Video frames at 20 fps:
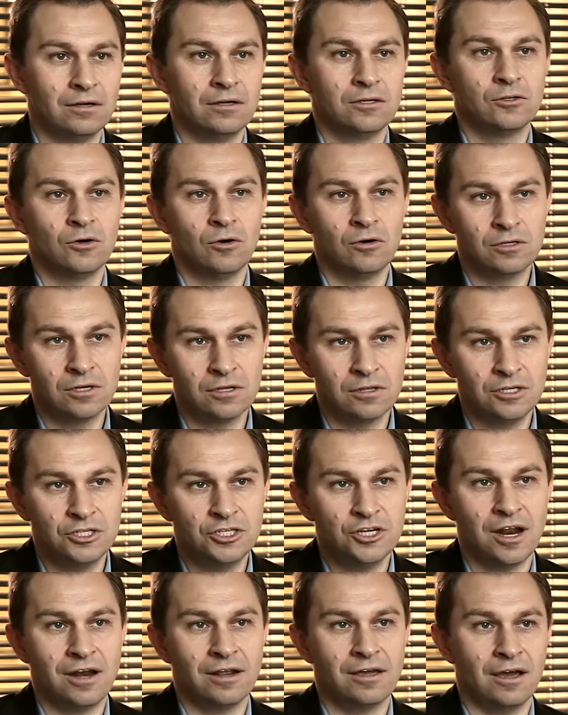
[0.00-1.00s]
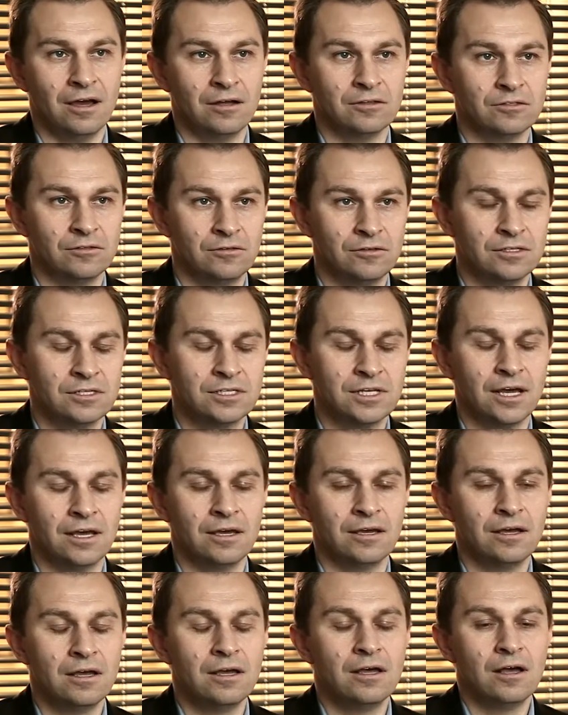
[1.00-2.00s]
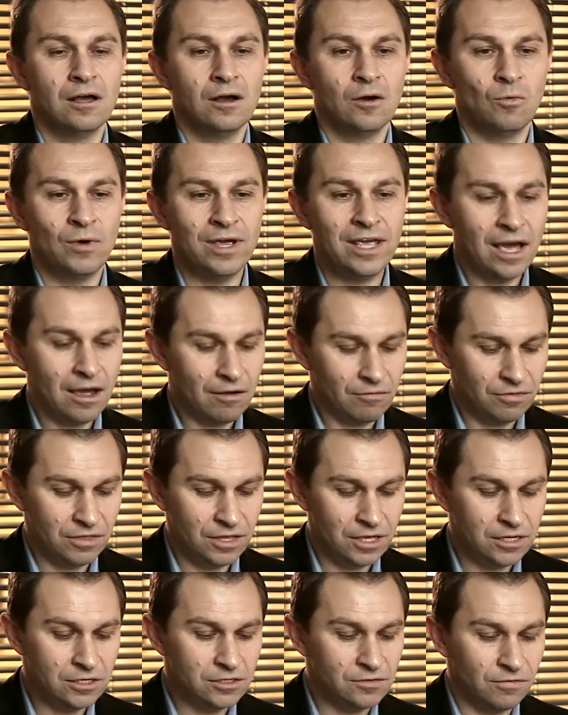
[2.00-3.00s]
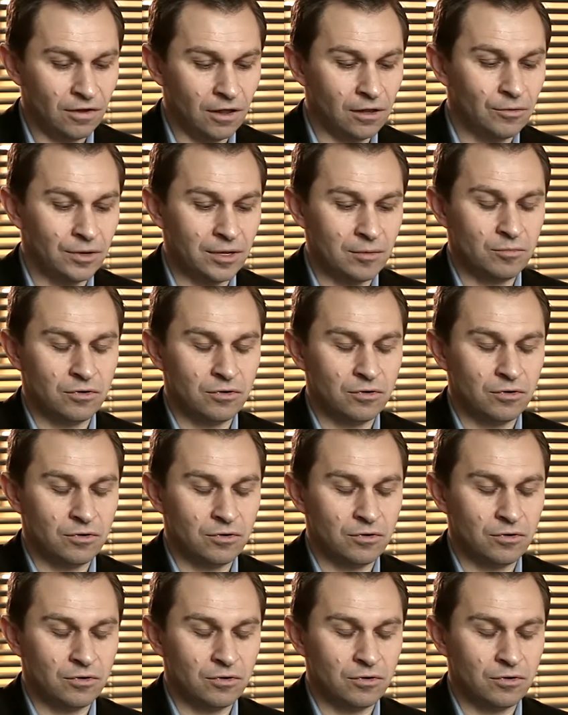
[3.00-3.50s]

talk to the genetic counselor and say, we have these following